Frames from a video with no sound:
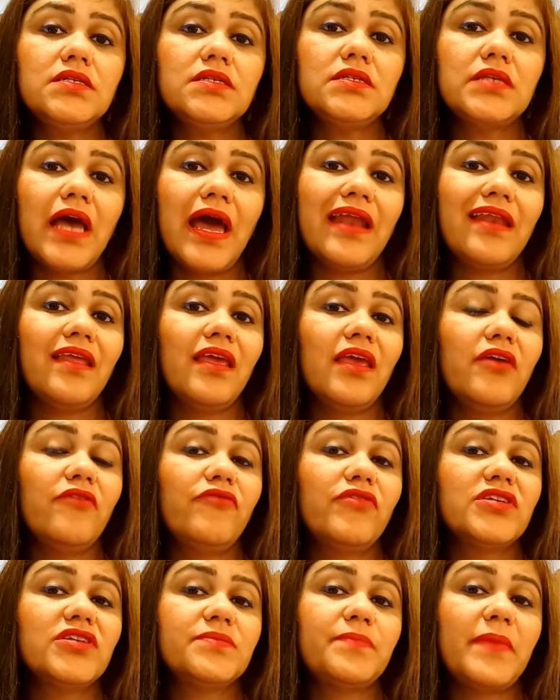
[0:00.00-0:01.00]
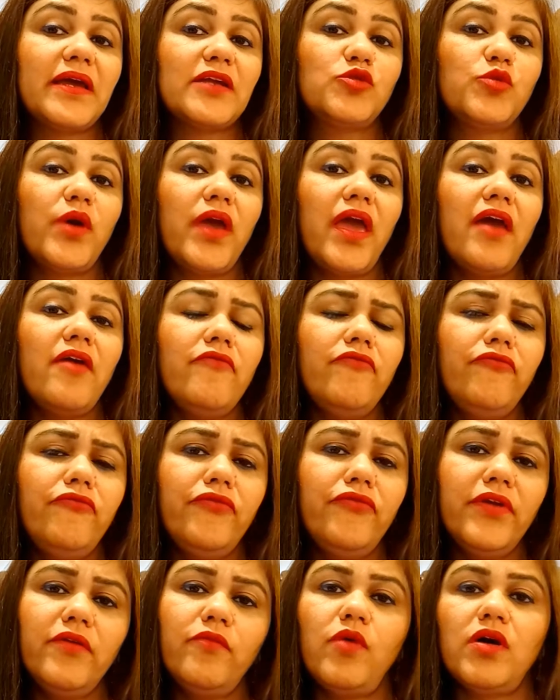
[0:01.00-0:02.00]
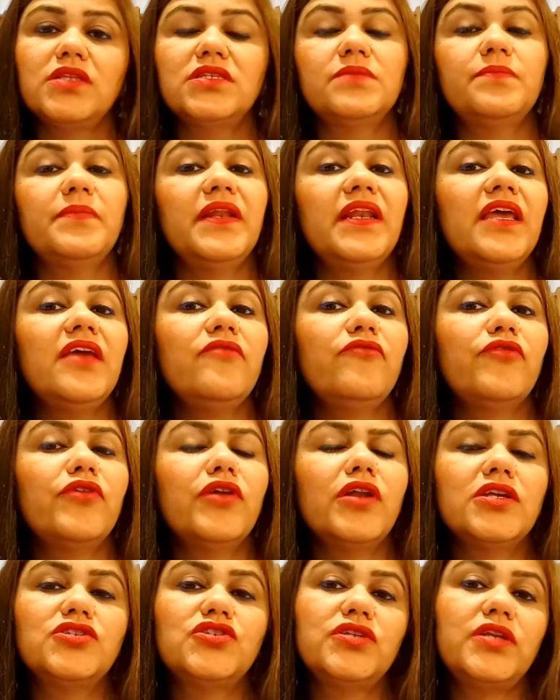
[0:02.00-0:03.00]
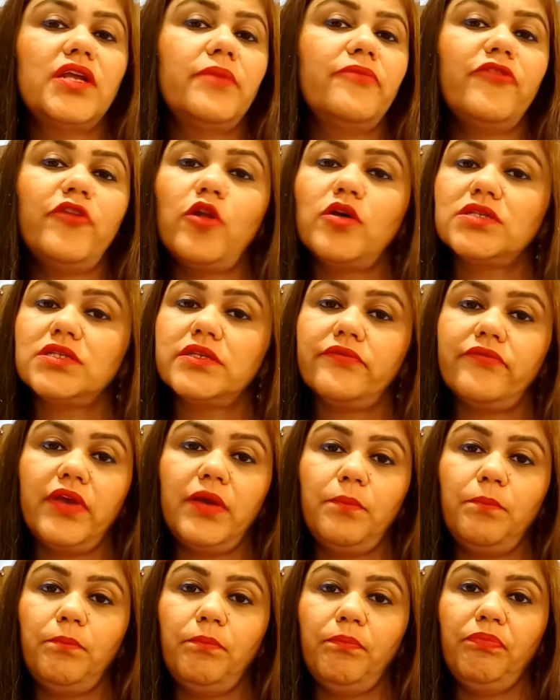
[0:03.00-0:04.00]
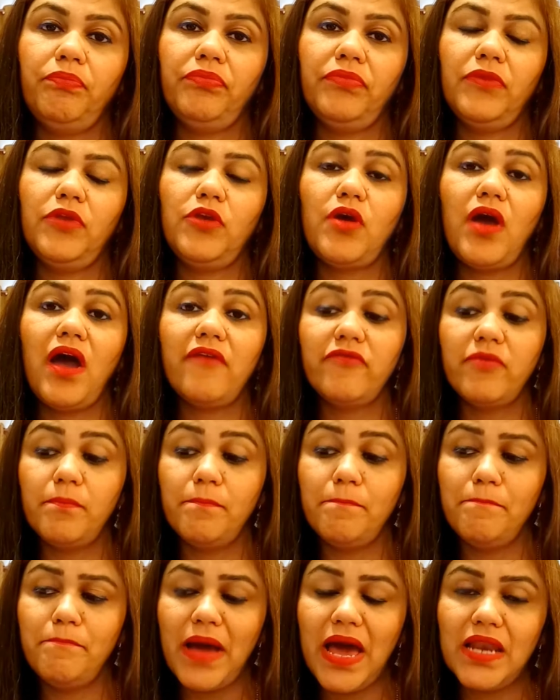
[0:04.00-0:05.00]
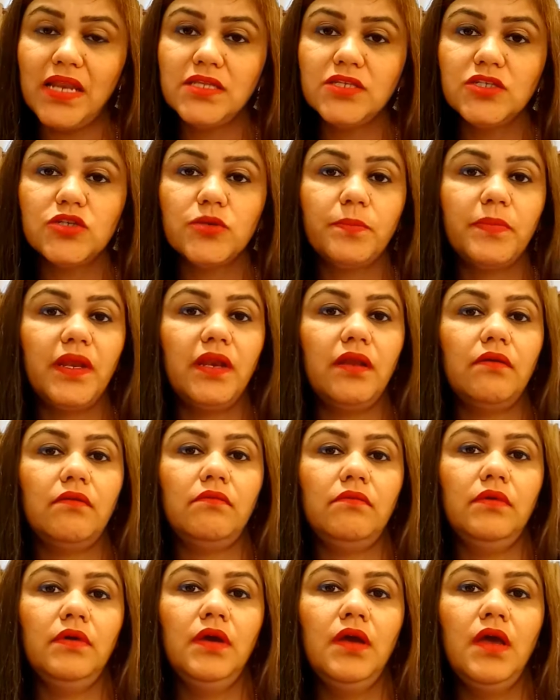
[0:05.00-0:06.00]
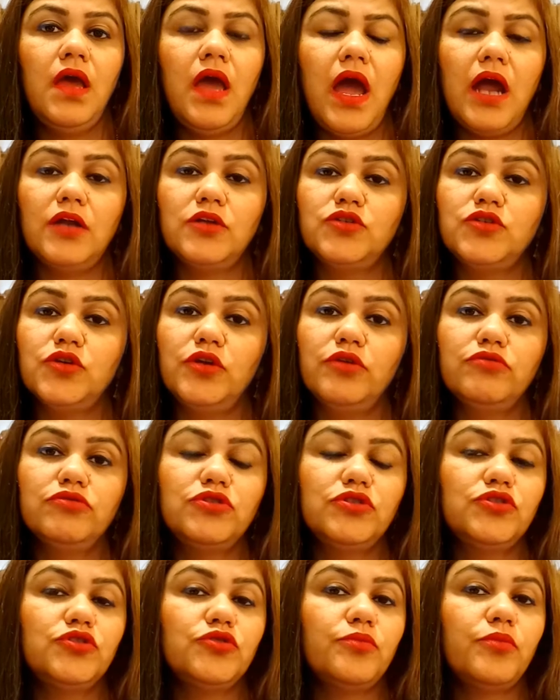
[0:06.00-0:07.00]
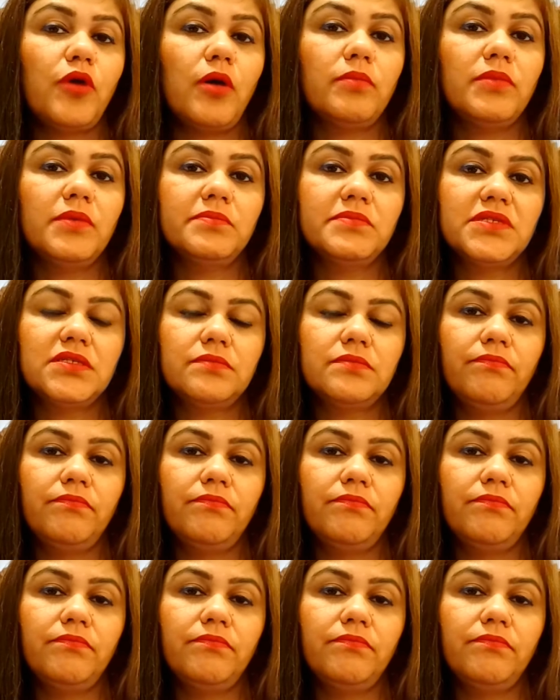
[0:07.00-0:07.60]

and give respect to everyone's belief religion and philosophy you have a balanced opinion and solution to problems